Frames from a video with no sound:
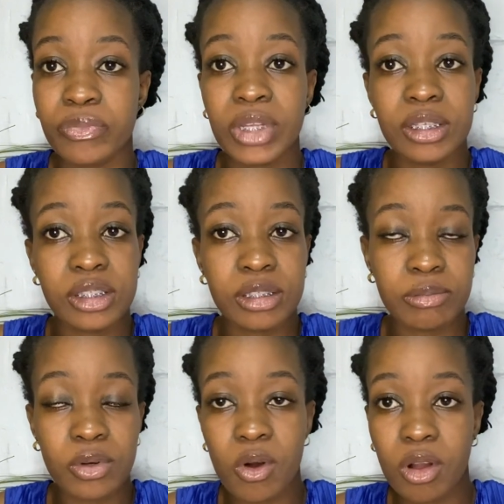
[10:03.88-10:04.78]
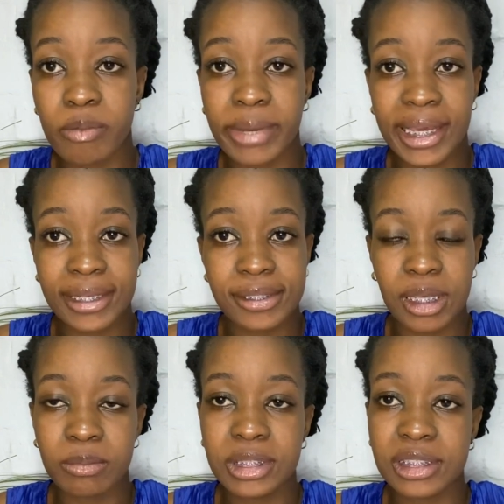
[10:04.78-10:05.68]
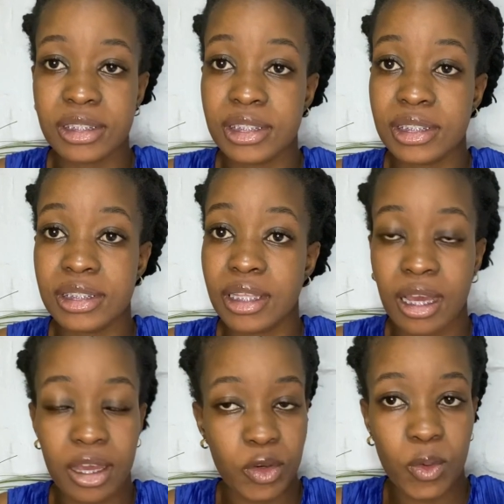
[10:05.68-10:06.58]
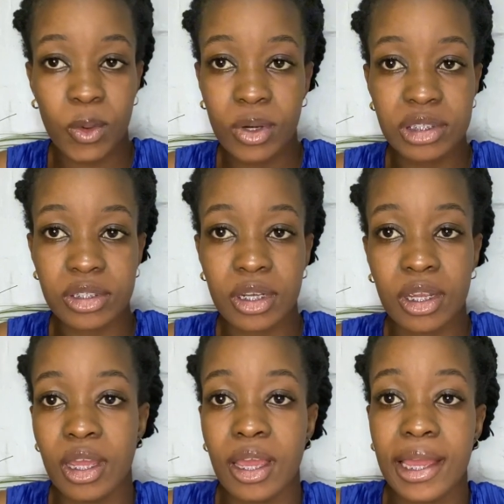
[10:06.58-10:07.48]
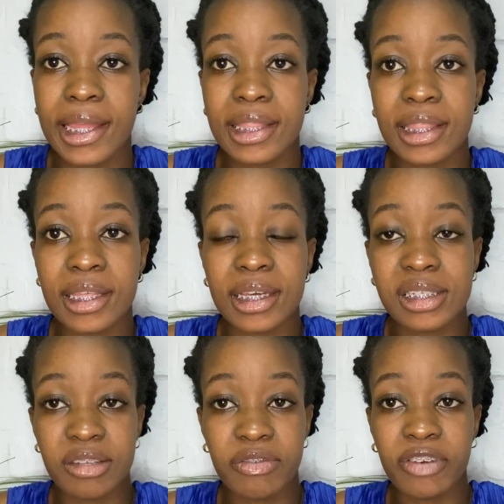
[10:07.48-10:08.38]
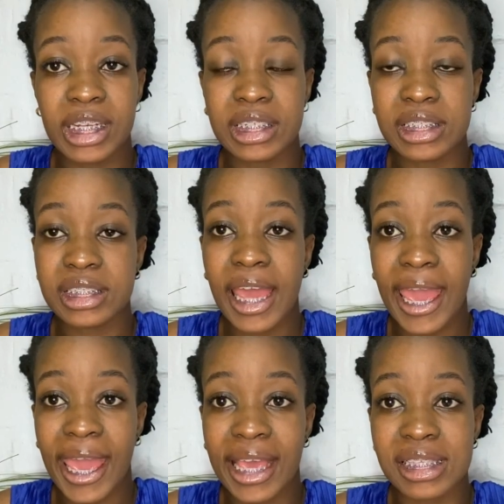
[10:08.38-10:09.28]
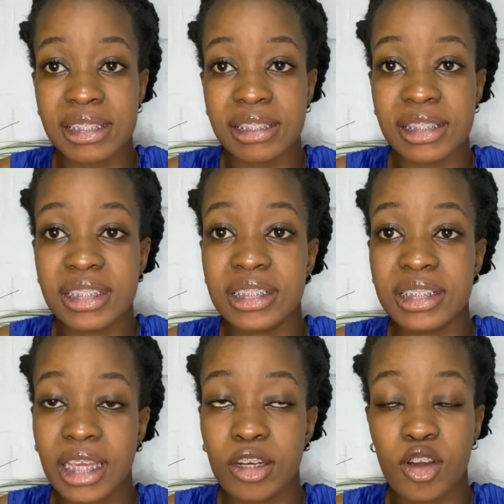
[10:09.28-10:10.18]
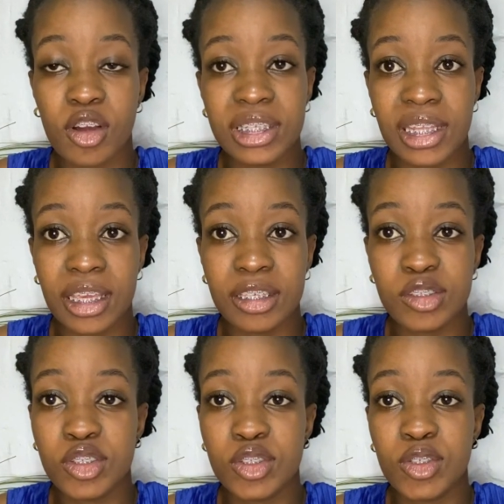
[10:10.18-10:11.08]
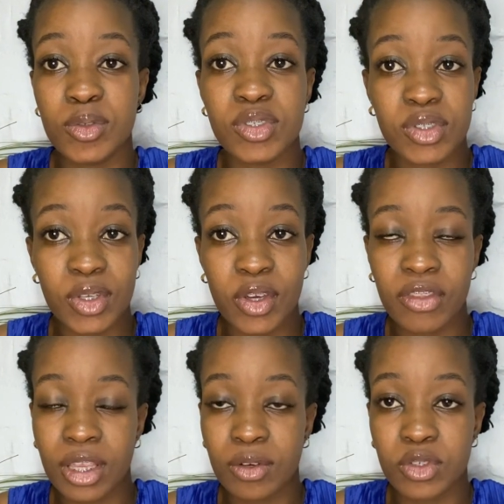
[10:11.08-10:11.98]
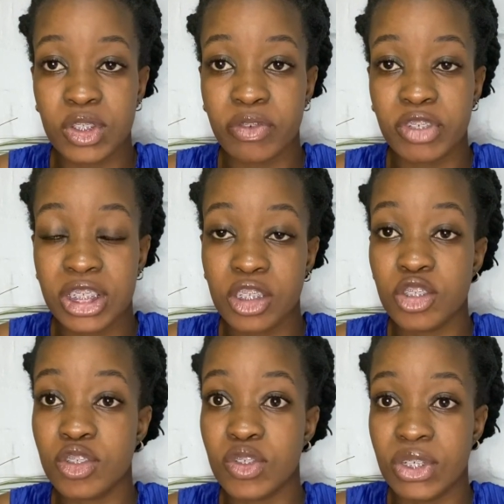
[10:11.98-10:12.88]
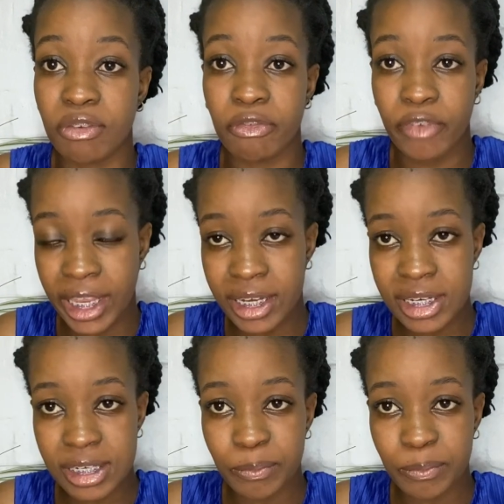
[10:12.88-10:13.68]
simple or combined summons in the higher court, the defendant has 10 court days to serve their notice of intention to defend.